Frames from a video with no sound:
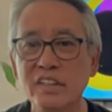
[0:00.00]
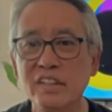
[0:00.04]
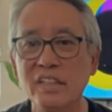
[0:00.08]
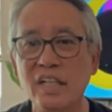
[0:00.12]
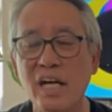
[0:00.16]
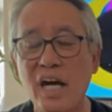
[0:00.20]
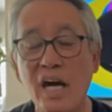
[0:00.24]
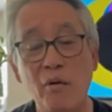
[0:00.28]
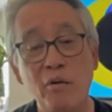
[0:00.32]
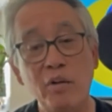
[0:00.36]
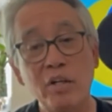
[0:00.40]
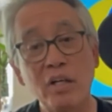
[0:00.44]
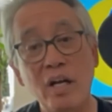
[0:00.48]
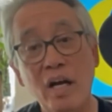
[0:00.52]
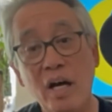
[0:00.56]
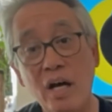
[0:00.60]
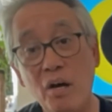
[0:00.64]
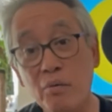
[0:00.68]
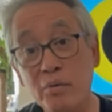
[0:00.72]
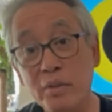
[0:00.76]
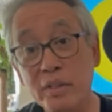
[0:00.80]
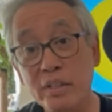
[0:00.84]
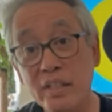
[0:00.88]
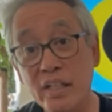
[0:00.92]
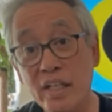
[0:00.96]
our
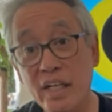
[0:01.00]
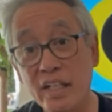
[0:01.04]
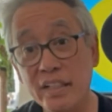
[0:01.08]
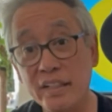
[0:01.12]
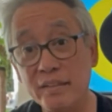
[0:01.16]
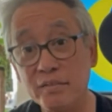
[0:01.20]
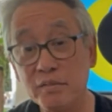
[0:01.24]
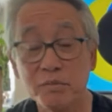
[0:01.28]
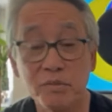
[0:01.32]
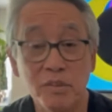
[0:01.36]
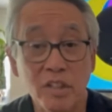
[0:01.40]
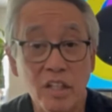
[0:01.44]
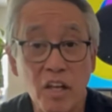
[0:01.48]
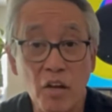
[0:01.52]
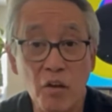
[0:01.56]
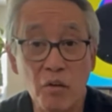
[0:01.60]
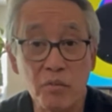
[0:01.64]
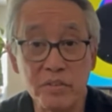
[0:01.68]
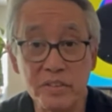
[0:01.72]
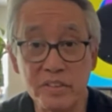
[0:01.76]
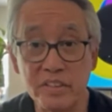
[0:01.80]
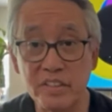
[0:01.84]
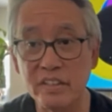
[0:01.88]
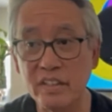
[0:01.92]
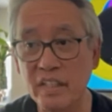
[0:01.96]
our uh,
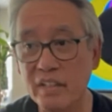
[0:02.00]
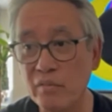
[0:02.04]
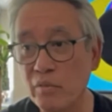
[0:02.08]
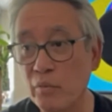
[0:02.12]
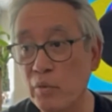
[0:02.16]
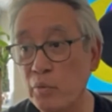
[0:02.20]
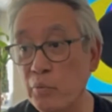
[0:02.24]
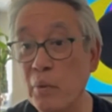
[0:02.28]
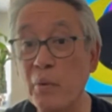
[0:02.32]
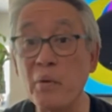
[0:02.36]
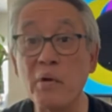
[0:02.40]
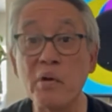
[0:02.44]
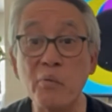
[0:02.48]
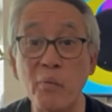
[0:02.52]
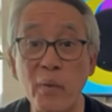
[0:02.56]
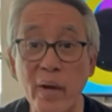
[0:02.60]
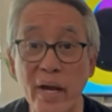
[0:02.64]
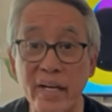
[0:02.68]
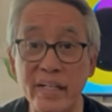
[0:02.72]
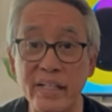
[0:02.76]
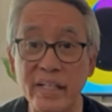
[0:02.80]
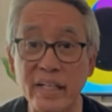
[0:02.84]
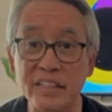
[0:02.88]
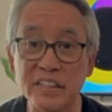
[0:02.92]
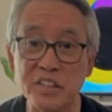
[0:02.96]
clothes and what we were
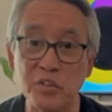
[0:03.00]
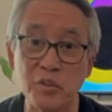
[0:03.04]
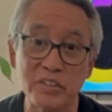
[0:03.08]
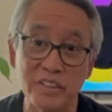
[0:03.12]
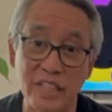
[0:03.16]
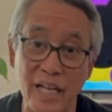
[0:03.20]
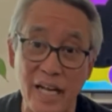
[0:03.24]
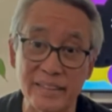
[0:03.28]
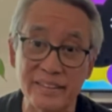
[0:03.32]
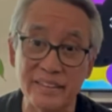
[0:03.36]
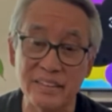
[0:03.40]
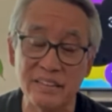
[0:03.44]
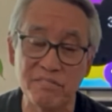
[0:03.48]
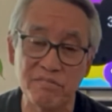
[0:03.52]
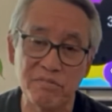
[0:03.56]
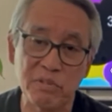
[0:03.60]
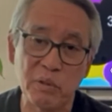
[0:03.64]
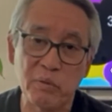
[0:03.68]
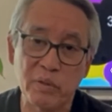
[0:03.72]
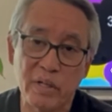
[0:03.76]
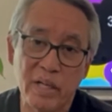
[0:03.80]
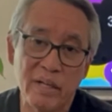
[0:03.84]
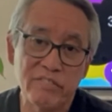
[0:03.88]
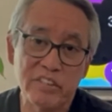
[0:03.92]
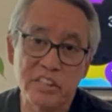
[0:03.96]
wearing. And she was asking if we
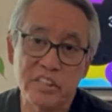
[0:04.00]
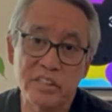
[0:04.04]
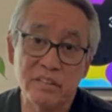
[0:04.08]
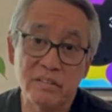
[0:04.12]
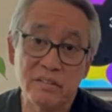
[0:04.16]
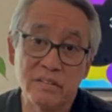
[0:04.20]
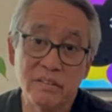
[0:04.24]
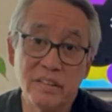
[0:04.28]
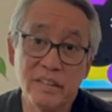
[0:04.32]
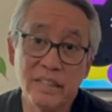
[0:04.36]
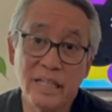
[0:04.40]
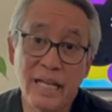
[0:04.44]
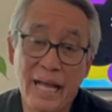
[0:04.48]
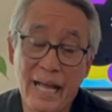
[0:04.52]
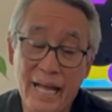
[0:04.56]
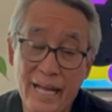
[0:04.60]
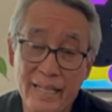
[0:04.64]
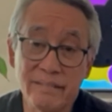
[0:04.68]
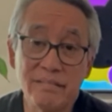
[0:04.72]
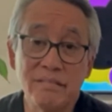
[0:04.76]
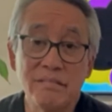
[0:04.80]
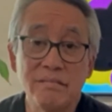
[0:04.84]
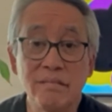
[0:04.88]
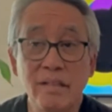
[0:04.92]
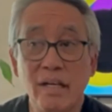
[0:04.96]
were ever
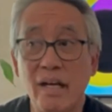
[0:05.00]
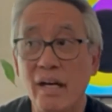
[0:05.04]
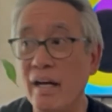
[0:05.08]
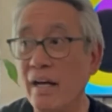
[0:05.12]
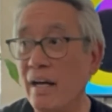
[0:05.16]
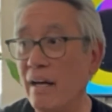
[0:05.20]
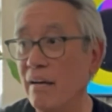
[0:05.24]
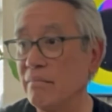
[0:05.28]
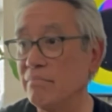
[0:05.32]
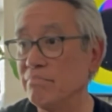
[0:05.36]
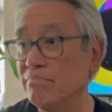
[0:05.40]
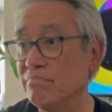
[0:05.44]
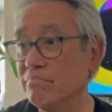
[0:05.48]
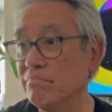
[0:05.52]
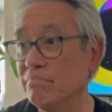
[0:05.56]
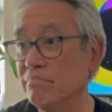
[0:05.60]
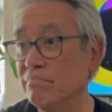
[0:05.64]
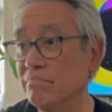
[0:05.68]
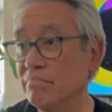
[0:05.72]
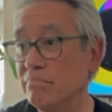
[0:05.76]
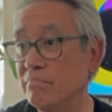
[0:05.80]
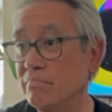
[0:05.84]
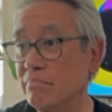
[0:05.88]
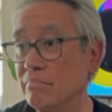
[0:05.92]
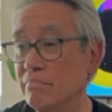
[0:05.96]
had uh,
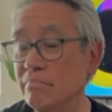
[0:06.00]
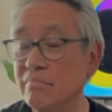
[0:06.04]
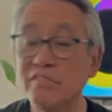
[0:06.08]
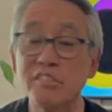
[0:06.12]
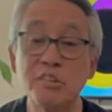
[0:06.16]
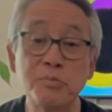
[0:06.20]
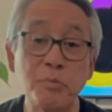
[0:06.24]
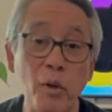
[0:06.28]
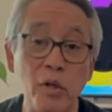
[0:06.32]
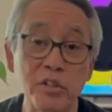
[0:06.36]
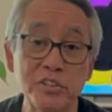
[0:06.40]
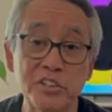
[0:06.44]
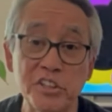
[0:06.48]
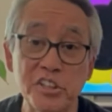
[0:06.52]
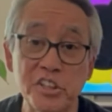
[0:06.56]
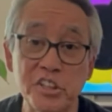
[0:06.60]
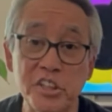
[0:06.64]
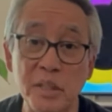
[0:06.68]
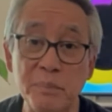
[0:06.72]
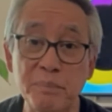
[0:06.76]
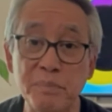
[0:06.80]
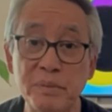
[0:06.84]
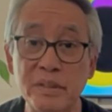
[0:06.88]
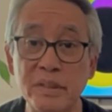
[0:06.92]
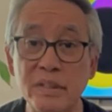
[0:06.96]

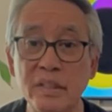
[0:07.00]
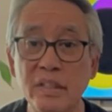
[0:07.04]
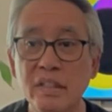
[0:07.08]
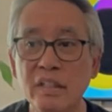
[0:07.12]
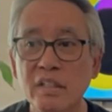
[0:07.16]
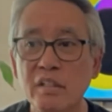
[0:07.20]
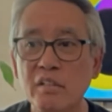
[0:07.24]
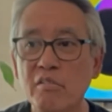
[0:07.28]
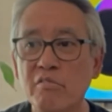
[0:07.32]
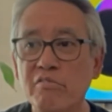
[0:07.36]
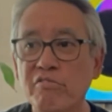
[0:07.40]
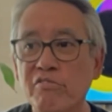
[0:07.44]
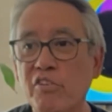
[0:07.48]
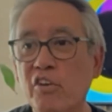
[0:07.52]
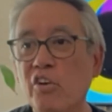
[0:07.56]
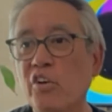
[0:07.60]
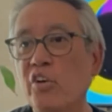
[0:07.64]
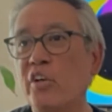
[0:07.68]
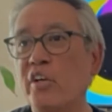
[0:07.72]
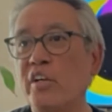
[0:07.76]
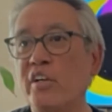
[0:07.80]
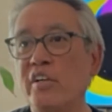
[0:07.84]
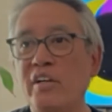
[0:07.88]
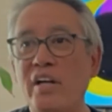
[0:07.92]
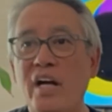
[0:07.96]
sponsorships
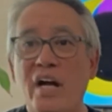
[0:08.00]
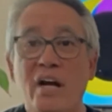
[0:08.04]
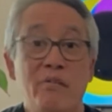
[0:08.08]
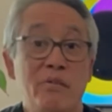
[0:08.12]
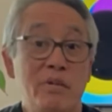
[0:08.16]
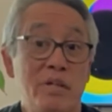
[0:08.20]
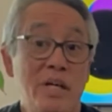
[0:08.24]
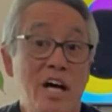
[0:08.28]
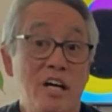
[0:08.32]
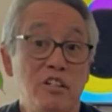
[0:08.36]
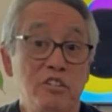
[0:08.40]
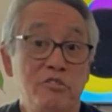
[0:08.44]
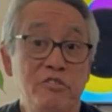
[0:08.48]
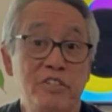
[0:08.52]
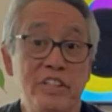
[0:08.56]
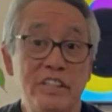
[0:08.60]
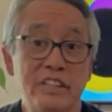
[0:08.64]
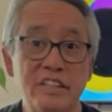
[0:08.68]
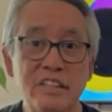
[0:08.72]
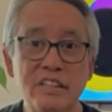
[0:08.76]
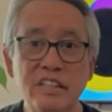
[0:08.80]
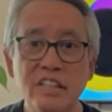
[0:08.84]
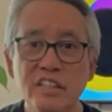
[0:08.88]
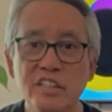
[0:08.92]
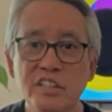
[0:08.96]
for our
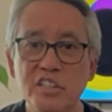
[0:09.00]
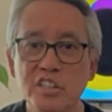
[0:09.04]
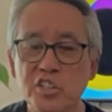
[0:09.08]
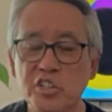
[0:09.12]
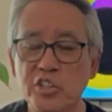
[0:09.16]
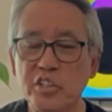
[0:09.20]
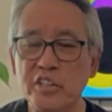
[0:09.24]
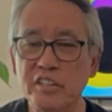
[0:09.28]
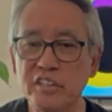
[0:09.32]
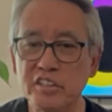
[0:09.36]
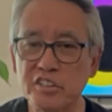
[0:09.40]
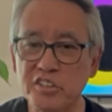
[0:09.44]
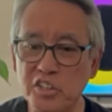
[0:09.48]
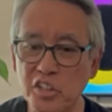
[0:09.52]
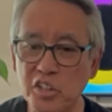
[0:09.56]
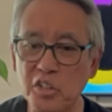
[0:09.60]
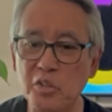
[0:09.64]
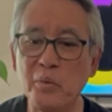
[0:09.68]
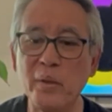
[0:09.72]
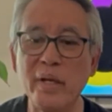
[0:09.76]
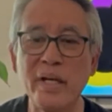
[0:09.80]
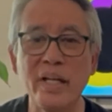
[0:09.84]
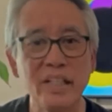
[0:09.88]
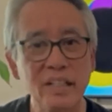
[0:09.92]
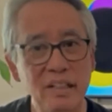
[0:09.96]
outfits during the show.
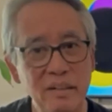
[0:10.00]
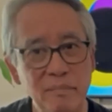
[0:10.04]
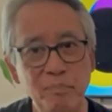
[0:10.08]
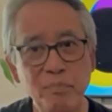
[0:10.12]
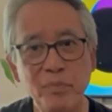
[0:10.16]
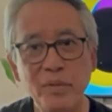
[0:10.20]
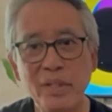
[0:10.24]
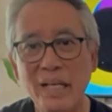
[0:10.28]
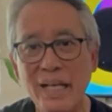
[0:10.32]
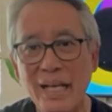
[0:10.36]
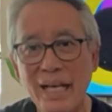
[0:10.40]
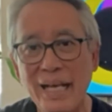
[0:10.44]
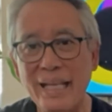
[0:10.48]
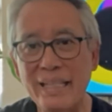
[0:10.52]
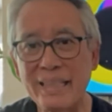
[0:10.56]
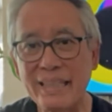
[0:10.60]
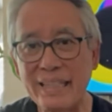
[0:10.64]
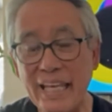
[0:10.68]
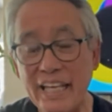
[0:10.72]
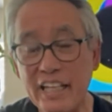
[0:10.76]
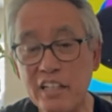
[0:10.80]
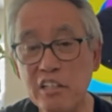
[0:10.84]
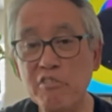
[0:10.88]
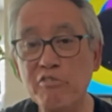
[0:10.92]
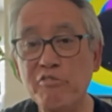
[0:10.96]
Well,
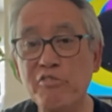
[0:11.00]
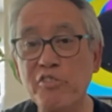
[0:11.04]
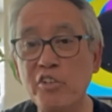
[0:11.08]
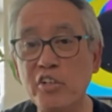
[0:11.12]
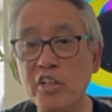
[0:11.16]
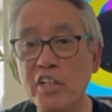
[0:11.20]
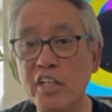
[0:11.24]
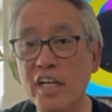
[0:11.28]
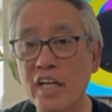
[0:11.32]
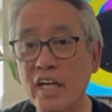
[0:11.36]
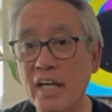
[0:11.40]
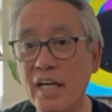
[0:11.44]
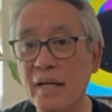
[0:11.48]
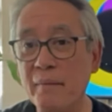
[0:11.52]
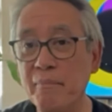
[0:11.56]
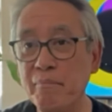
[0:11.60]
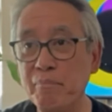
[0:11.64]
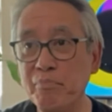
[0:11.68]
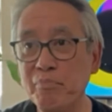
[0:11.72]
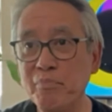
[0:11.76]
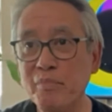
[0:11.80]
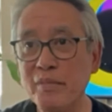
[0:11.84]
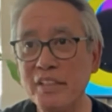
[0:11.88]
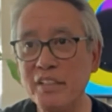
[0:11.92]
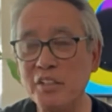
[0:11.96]
thank you for uh,
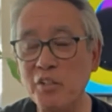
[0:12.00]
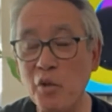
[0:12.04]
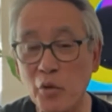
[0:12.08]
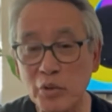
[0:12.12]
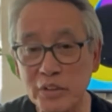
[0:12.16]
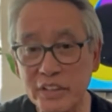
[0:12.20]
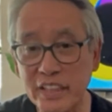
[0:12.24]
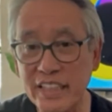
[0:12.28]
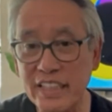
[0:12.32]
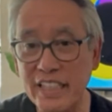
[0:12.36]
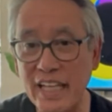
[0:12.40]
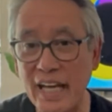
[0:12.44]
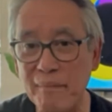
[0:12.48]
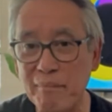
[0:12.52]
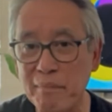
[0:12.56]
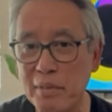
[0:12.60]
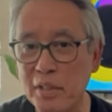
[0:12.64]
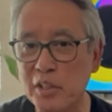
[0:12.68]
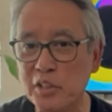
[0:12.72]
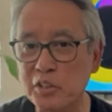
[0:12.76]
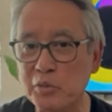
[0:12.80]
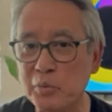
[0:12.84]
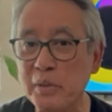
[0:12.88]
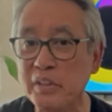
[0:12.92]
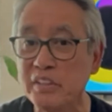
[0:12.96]
noting that
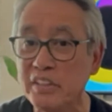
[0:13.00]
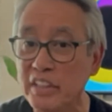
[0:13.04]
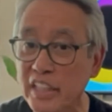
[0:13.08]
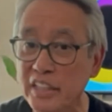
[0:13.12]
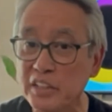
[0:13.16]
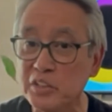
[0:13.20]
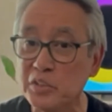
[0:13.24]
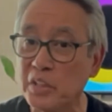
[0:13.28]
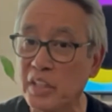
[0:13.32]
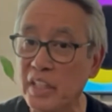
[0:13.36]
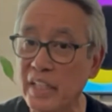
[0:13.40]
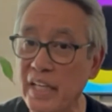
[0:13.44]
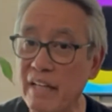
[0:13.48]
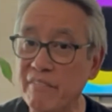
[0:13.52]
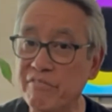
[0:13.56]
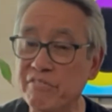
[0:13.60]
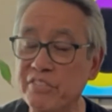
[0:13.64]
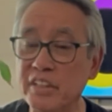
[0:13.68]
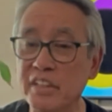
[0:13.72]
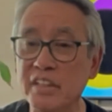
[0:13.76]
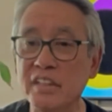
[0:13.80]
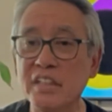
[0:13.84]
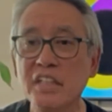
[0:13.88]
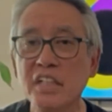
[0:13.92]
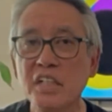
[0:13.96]
because we really took an
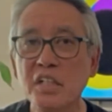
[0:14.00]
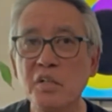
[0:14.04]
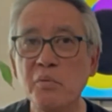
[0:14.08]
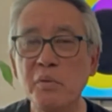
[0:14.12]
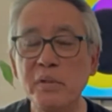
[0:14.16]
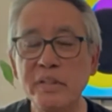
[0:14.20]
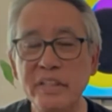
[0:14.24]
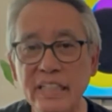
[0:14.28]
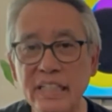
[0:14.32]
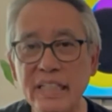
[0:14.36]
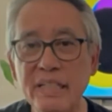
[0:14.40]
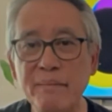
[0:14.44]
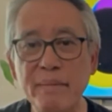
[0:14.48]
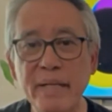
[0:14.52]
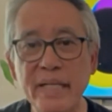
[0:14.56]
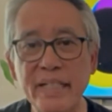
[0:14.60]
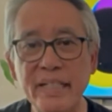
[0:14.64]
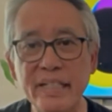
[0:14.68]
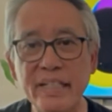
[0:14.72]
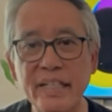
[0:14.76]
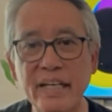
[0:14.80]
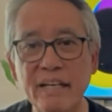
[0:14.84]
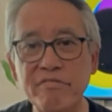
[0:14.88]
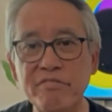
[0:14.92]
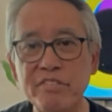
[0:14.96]
effort. We really made
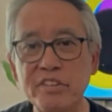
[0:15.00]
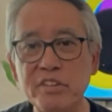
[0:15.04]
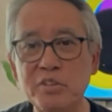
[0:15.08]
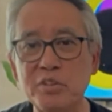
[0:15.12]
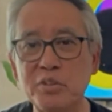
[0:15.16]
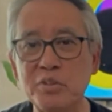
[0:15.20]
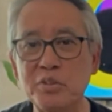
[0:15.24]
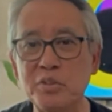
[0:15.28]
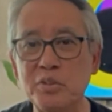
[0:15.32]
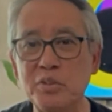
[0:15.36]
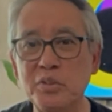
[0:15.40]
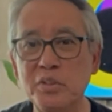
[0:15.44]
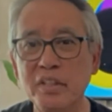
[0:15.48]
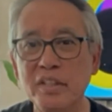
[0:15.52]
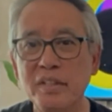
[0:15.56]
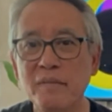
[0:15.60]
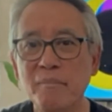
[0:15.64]
an effort to